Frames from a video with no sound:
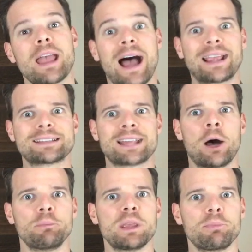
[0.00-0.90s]
I get to
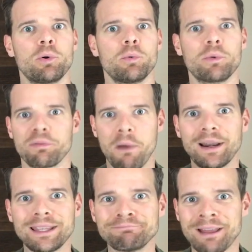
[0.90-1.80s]
help people with
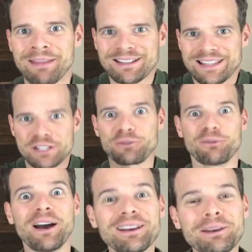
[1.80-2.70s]
money, and that, that's
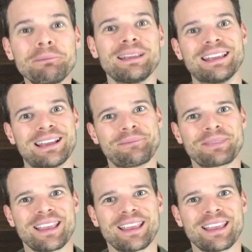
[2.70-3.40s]
fun to me.